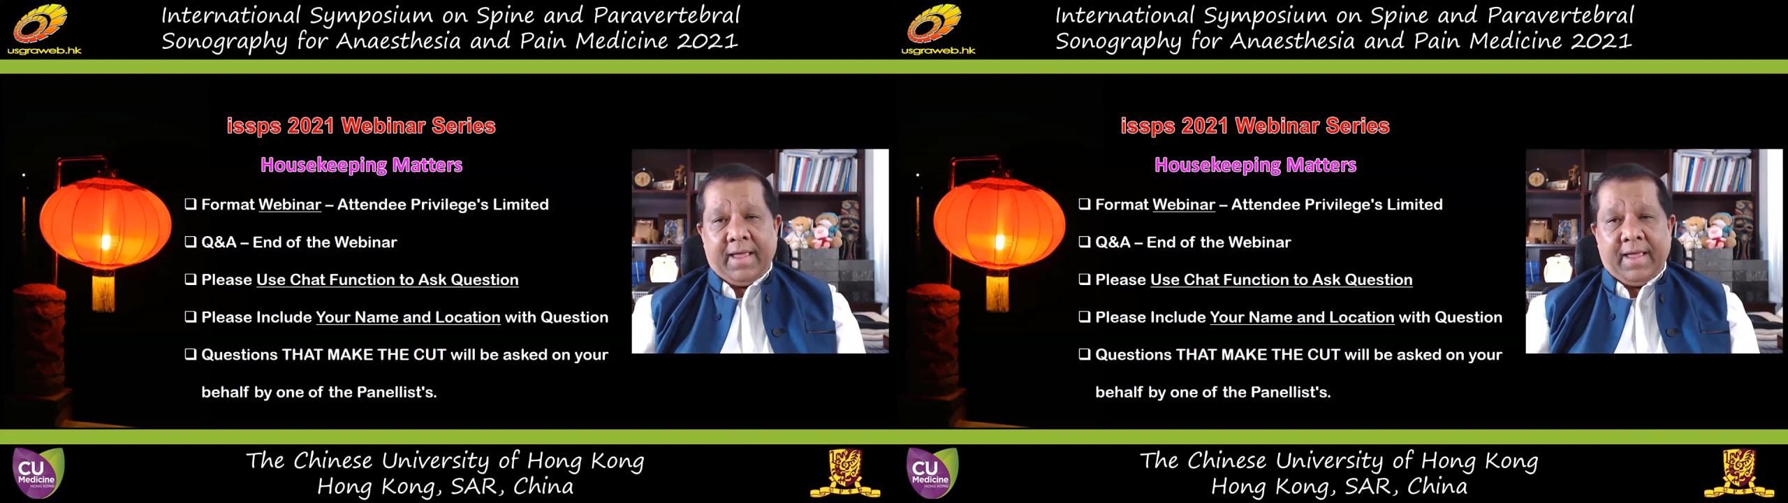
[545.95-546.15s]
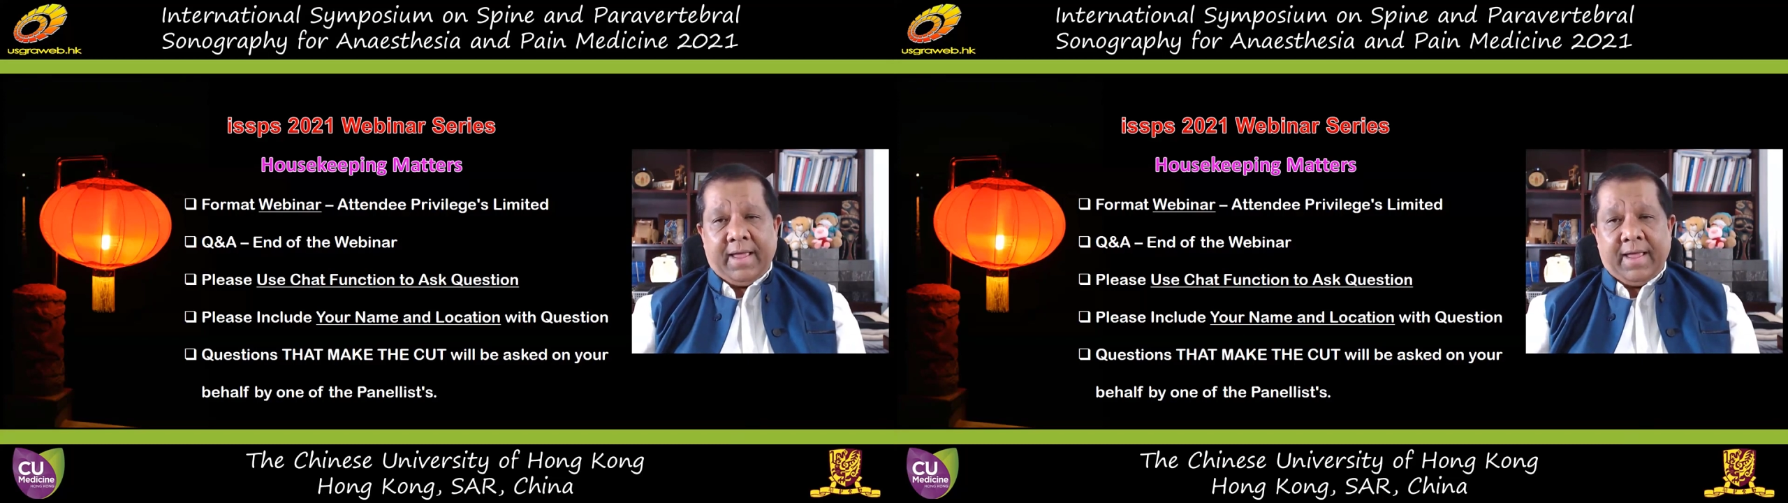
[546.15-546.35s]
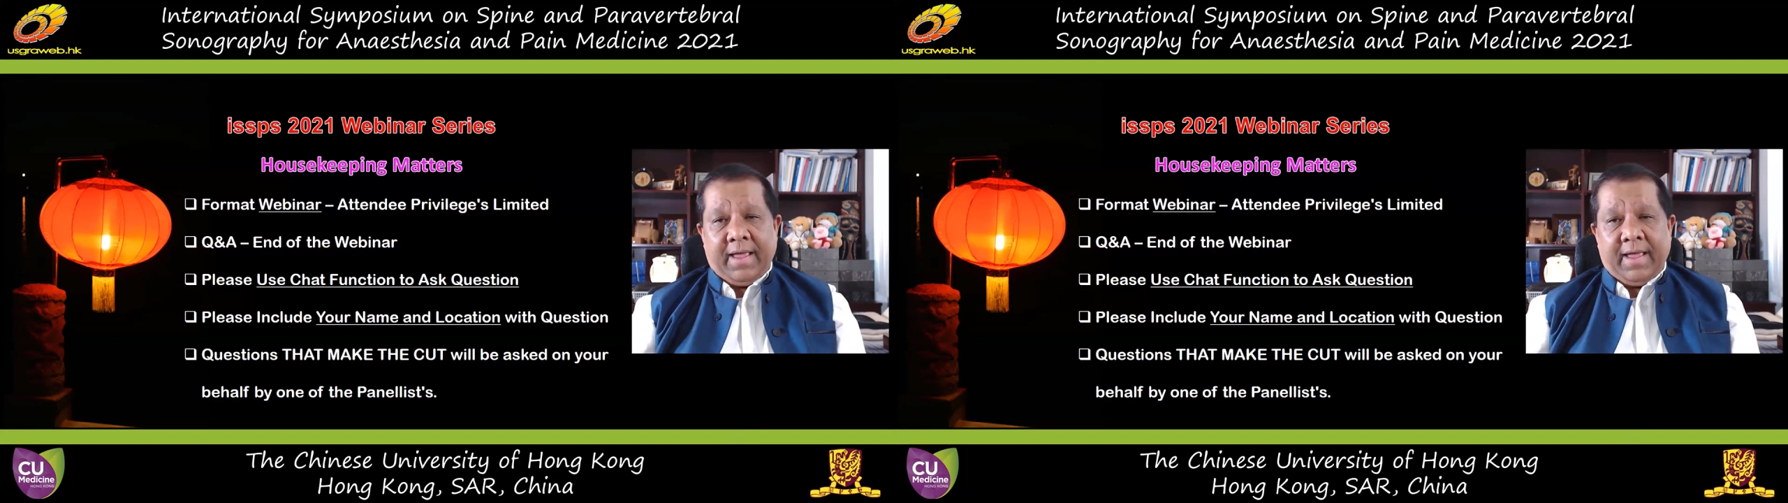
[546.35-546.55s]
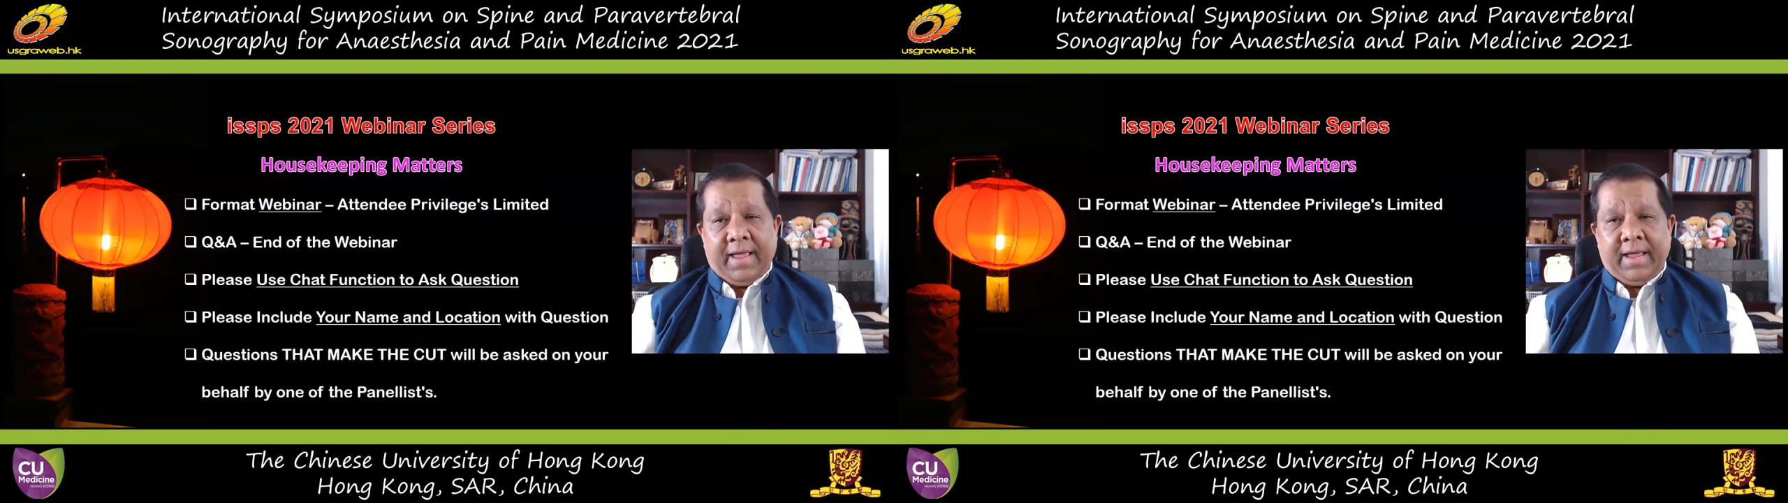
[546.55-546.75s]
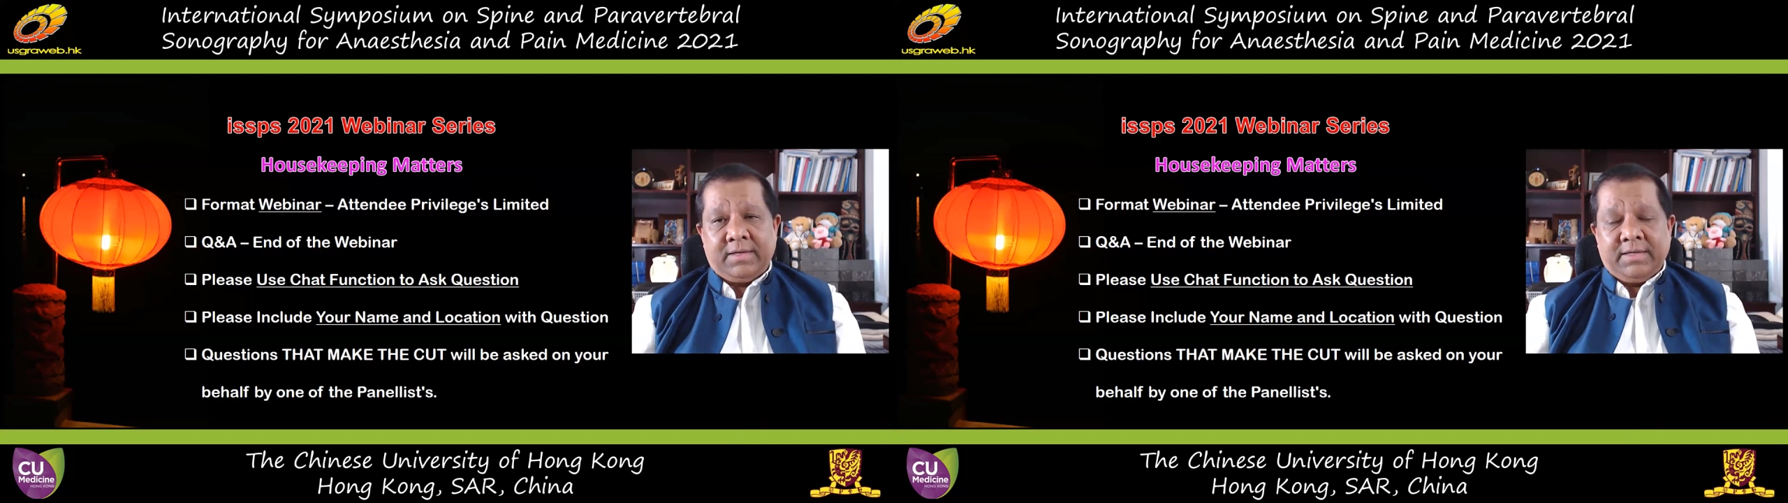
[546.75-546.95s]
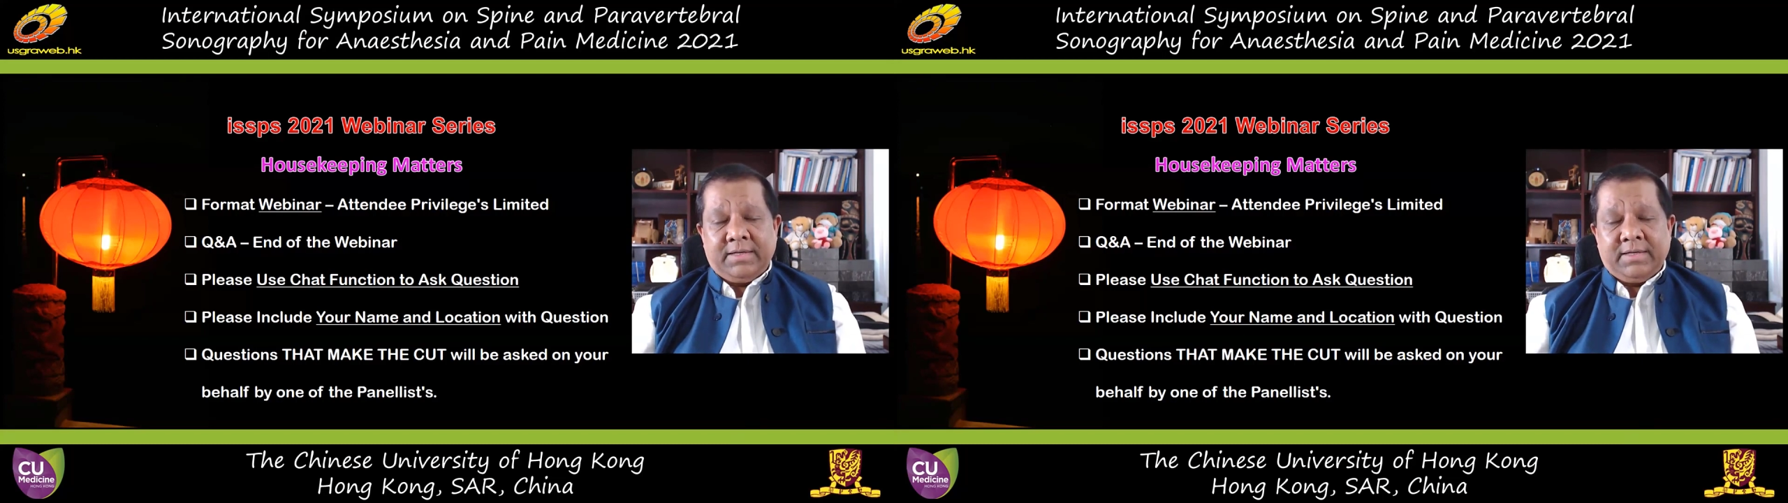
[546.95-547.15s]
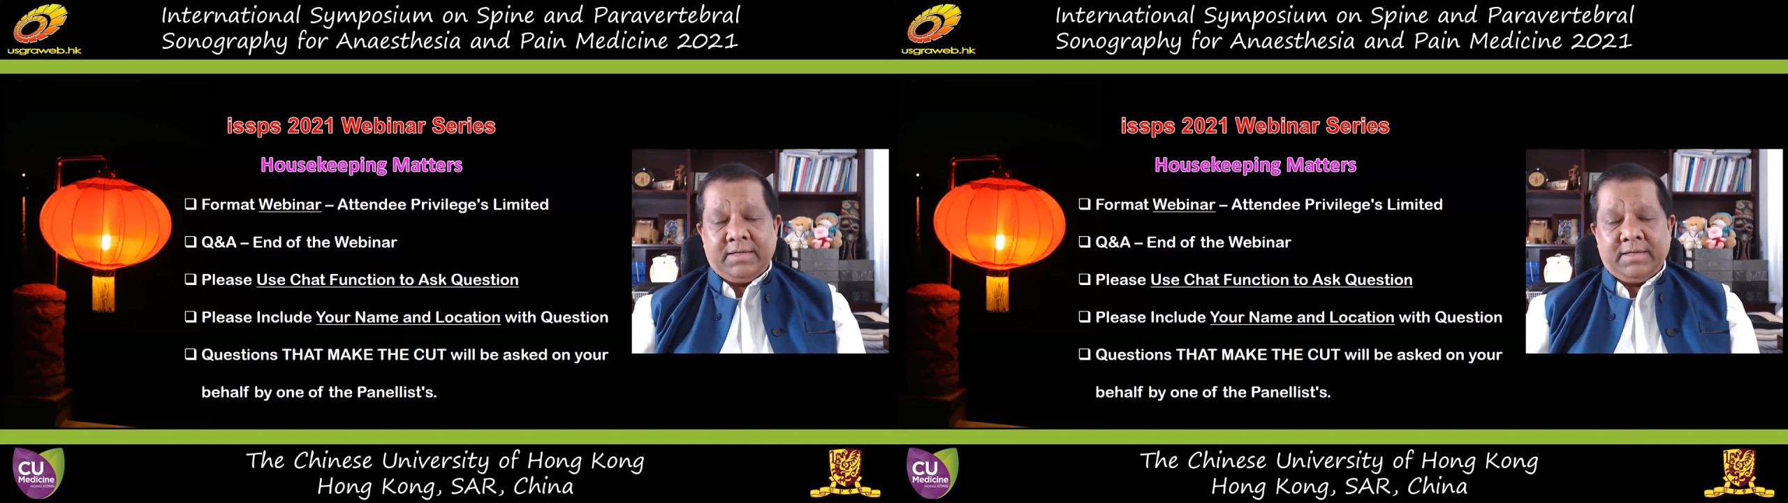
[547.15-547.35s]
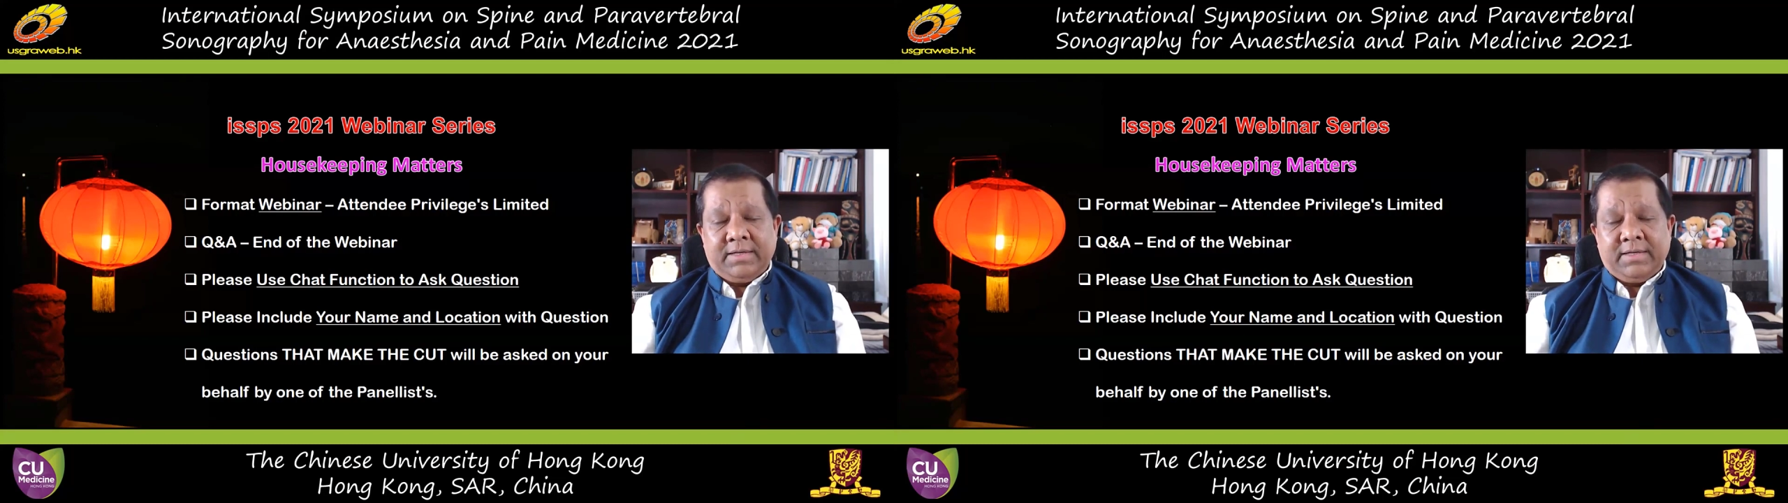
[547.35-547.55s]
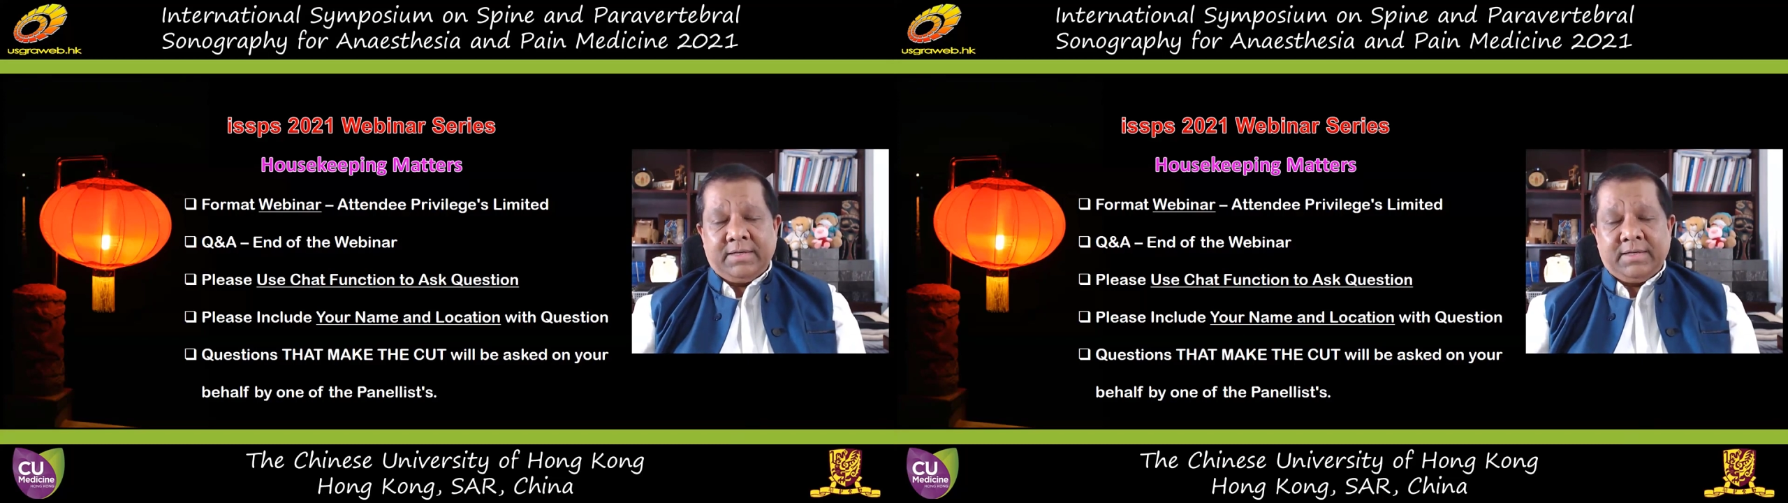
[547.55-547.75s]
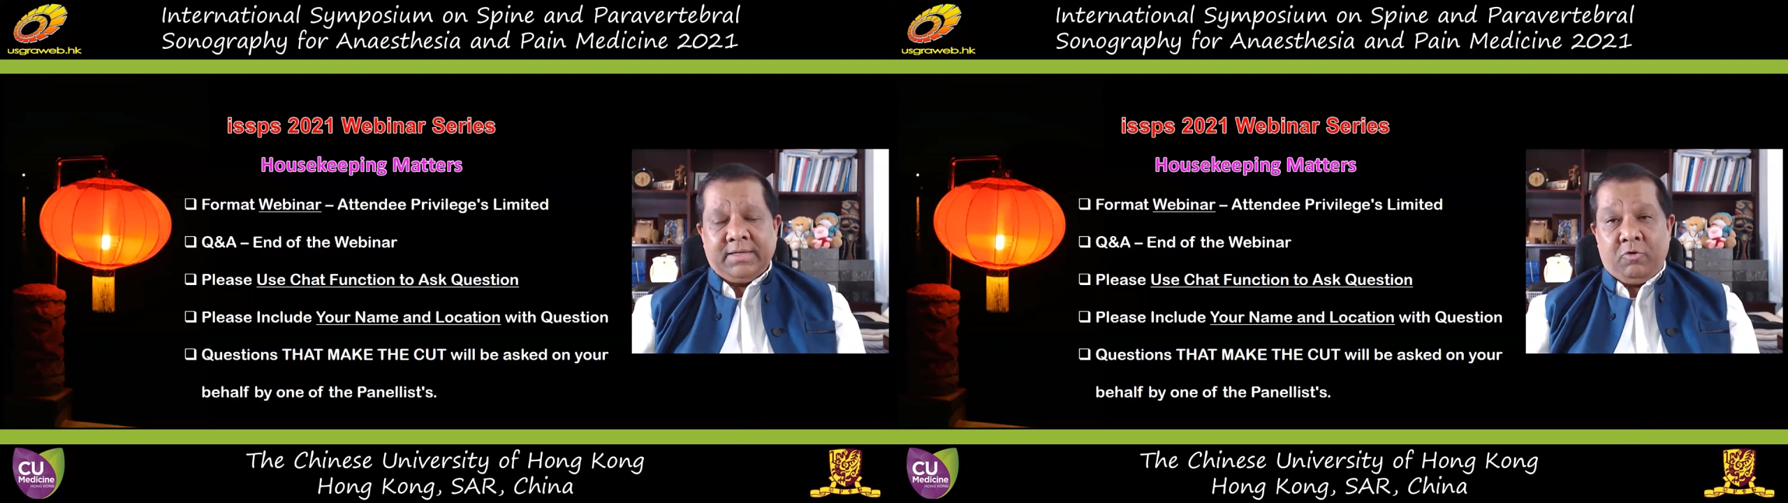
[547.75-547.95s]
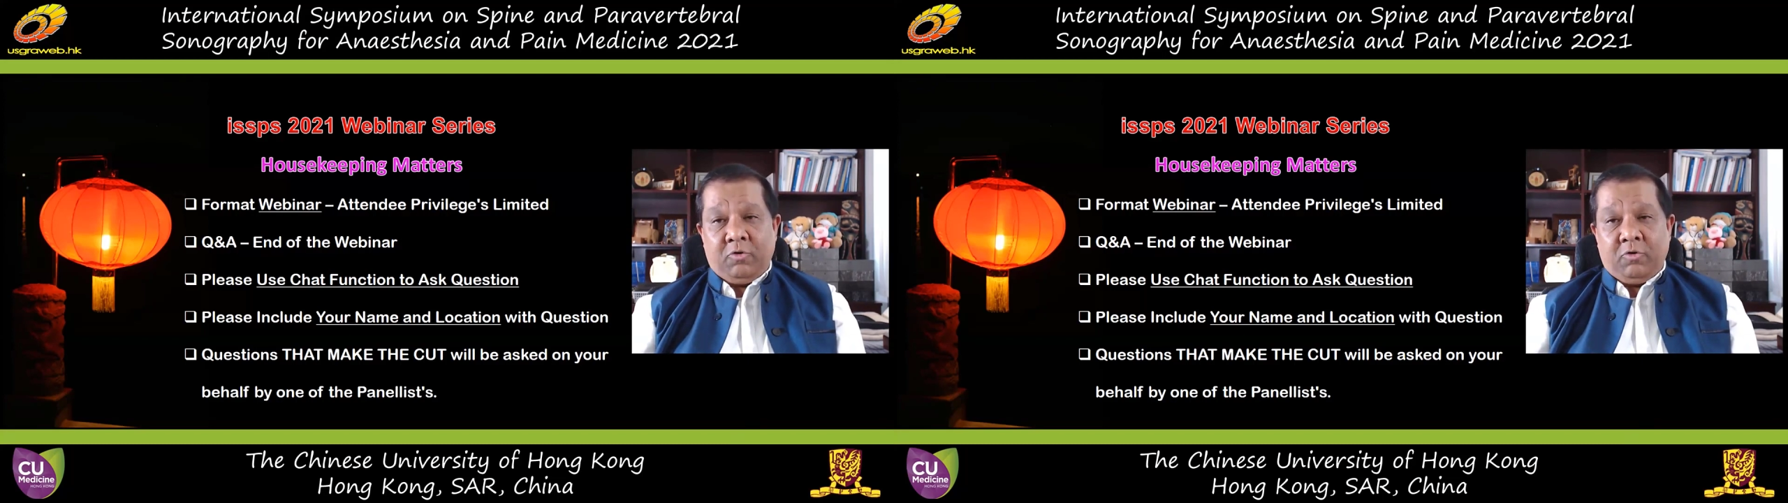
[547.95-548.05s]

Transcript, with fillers: And if you make the cut,